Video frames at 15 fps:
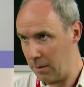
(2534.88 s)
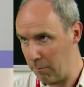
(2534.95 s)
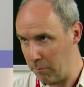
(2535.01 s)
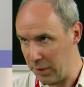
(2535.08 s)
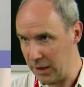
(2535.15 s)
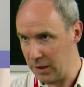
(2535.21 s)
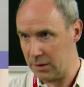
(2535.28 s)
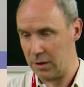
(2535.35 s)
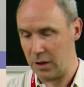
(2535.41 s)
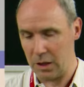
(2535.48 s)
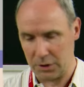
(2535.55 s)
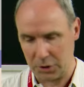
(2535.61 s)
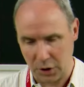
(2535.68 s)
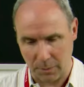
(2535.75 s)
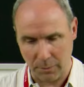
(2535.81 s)
built
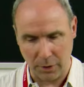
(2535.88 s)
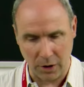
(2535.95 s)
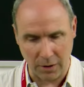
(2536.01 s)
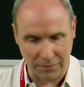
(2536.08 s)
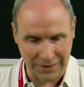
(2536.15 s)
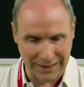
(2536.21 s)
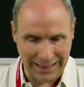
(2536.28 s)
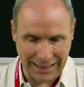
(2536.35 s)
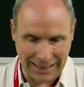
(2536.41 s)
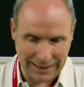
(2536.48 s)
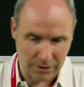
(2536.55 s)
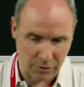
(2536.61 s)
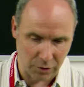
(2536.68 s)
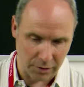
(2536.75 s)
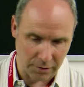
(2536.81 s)
on top of the
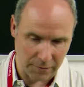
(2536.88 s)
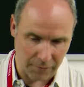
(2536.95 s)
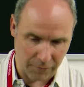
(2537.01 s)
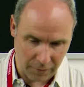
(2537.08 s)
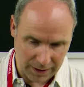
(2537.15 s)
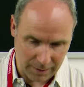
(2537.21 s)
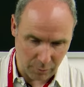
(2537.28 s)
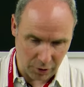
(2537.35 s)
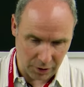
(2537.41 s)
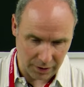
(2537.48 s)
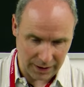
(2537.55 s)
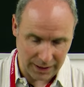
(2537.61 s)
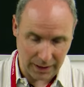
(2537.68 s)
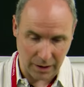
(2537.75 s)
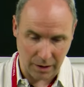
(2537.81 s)
Electron framework.
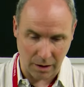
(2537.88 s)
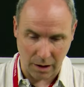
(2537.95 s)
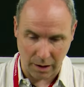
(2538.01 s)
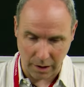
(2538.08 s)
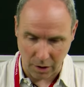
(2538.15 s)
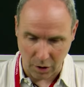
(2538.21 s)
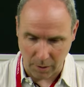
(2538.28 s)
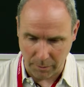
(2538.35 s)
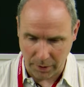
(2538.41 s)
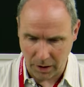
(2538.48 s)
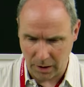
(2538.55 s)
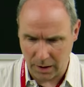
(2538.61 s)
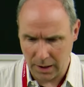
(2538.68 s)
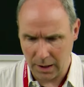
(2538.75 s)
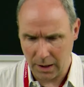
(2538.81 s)
Here are a
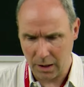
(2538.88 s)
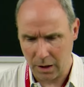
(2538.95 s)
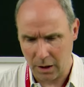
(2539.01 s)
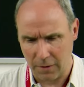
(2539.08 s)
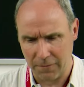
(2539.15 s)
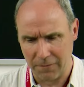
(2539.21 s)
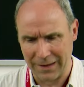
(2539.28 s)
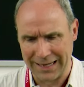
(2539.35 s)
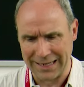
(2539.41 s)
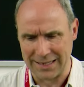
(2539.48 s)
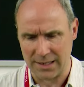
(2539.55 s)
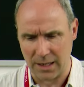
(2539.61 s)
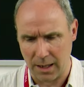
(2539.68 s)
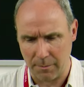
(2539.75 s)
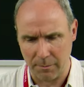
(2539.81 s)
couple of
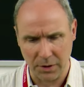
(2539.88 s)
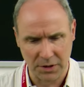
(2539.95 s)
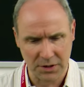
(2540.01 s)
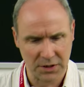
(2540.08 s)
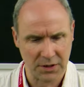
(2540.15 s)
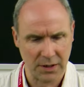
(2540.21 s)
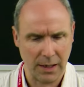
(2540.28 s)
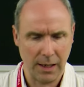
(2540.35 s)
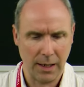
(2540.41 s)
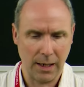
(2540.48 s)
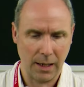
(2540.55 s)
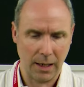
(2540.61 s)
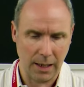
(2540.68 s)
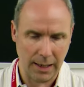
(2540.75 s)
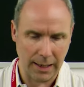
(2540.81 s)
examples.
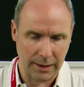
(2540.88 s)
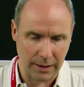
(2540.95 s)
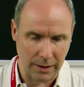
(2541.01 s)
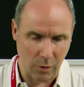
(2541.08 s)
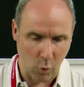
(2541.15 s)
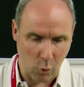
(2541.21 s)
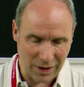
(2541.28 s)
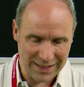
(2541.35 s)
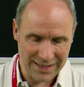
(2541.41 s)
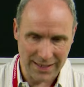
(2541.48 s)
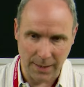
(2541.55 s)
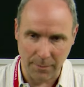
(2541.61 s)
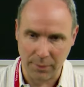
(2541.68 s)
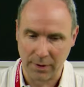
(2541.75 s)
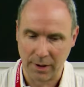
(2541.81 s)
The
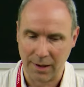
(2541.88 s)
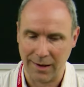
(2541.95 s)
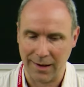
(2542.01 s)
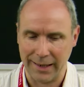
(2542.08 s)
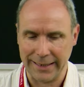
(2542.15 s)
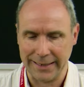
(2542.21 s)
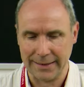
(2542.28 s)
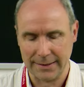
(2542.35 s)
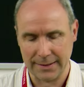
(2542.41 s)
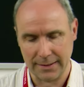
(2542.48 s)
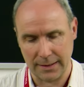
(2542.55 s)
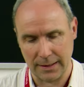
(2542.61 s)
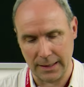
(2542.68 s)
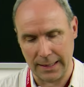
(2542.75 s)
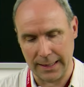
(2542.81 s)
WhatsApp client,
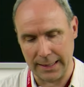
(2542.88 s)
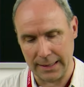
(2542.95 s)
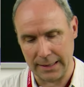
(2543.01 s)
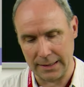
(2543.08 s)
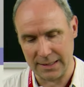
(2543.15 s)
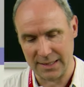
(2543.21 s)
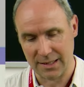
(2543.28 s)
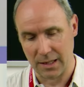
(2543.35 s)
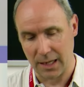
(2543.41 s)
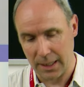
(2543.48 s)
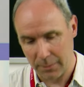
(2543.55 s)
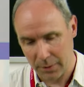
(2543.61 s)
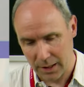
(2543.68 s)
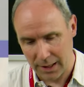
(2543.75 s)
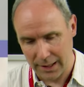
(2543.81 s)

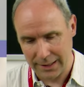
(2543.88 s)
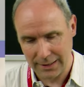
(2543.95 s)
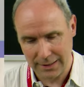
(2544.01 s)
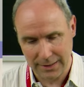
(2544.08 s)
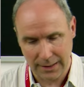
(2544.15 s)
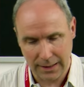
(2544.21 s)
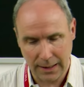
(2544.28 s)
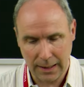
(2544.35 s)
Skype client,